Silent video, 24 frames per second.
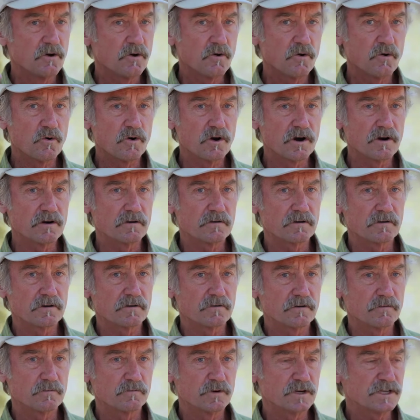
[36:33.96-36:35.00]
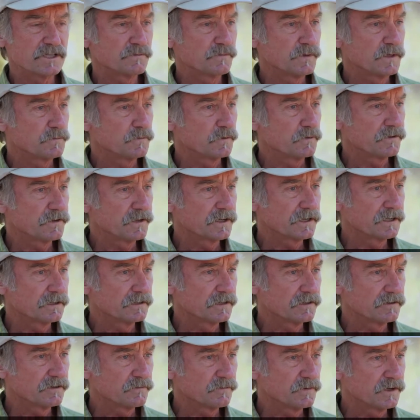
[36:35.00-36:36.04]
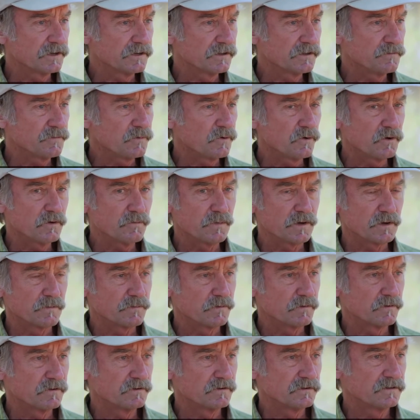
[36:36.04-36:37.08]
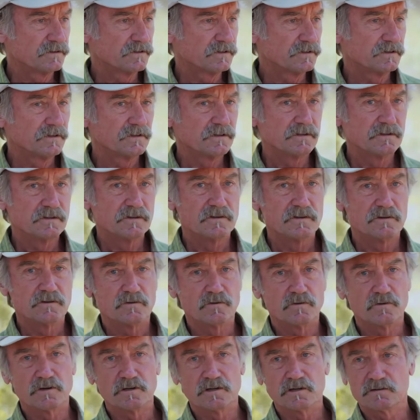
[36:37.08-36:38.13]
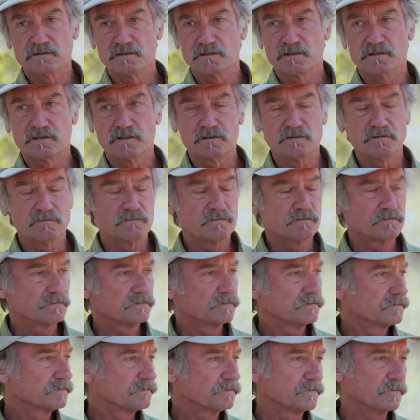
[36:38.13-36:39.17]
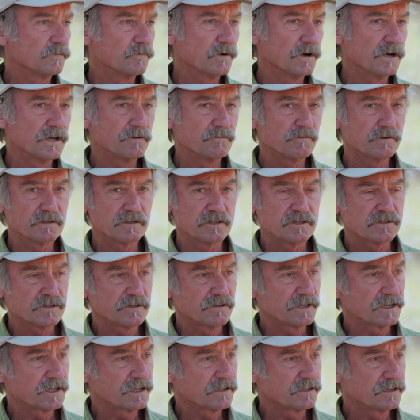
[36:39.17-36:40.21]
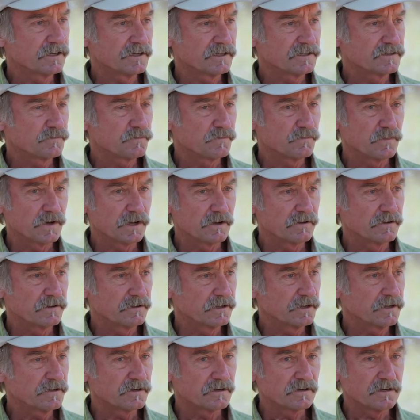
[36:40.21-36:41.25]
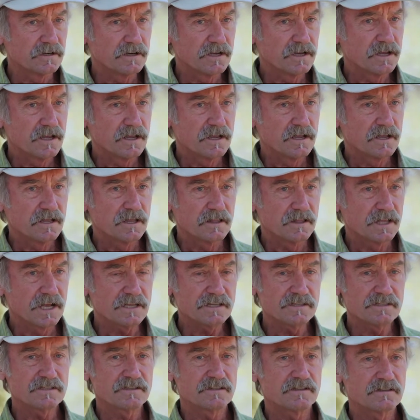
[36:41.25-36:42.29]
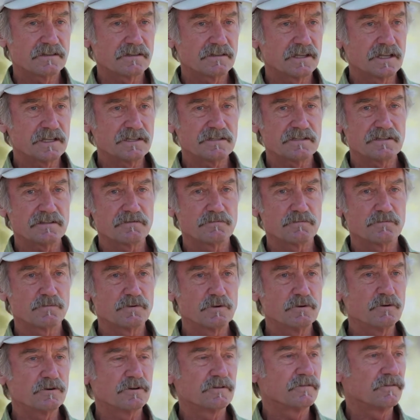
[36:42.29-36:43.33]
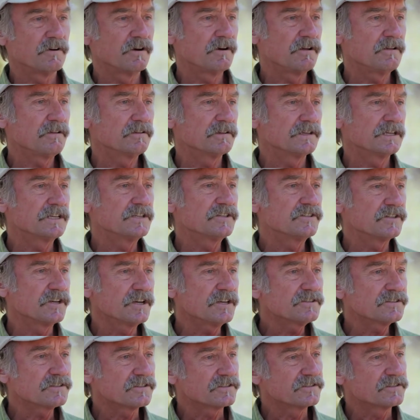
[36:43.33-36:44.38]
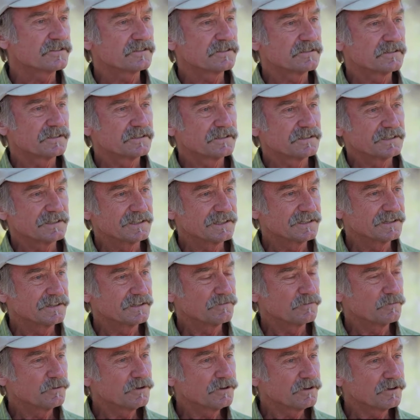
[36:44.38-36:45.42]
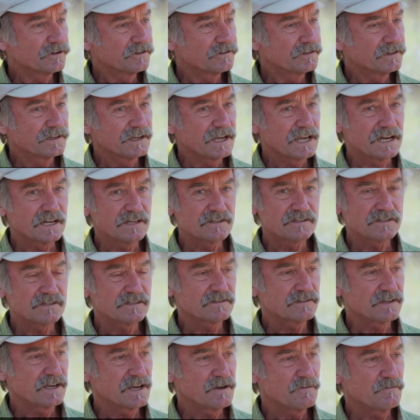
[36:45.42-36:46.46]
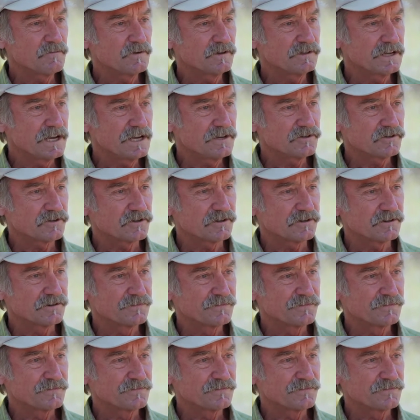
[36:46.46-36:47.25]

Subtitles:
Or rich people thinking that they're better than poor people. Or, one religion thinking that it's better than the other. That's the root of all injustice in the world. And it's the same with nature.